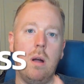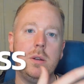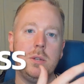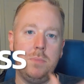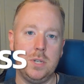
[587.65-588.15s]

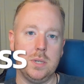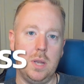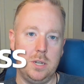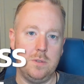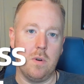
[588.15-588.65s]
cards and
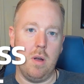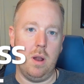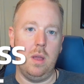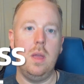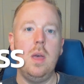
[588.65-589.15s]
business lines of
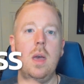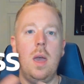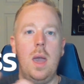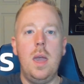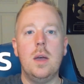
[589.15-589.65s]
credit,
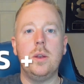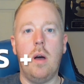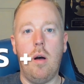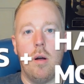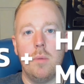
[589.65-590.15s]

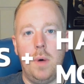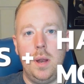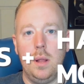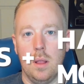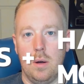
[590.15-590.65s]
and a hard
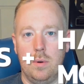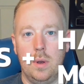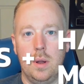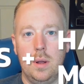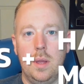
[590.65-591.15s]
money
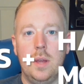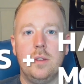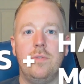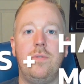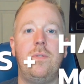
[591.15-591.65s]
loan
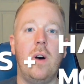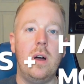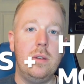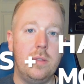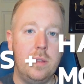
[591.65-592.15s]
to
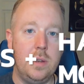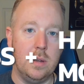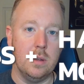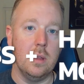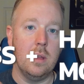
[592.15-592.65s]
fund the
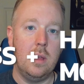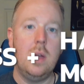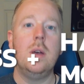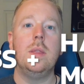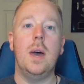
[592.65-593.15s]
deal.
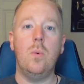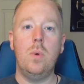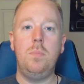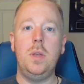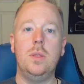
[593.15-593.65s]

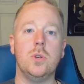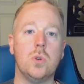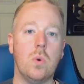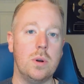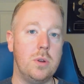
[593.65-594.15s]
That would be the
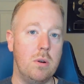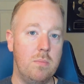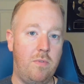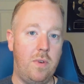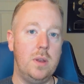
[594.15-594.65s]

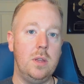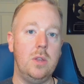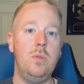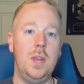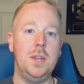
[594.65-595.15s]
short-term
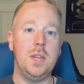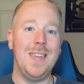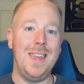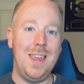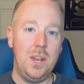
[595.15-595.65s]
funding you need
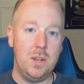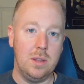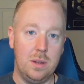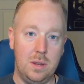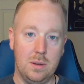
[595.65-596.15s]
to get
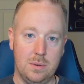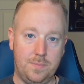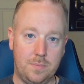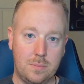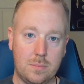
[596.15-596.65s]
into the
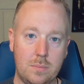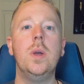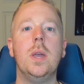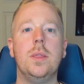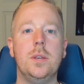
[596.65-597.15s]
deal.
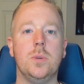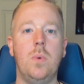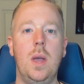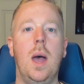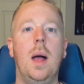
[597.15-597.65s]
Doing it
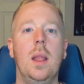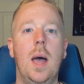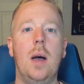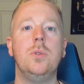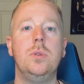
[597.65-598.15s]
this way
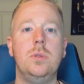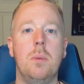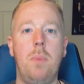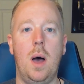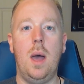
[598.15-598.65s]
allows you
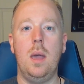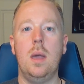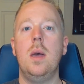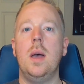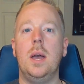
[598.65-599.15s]
to
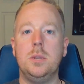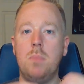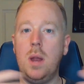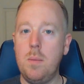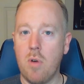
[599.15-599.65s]
buy
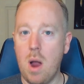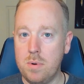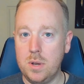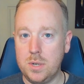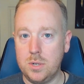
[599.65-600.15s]
as many
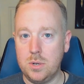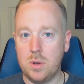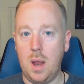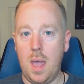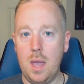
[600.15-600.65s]
properties as
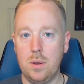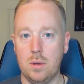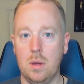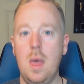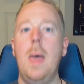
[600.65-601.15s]
you can
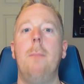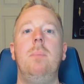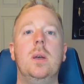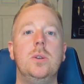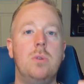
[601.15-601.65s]
handle
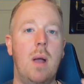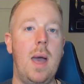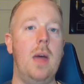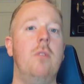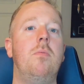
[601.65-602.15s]
because
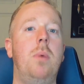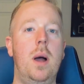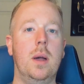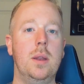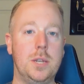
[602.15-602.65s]
your
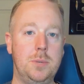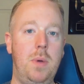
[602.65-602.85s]
out-of-pocket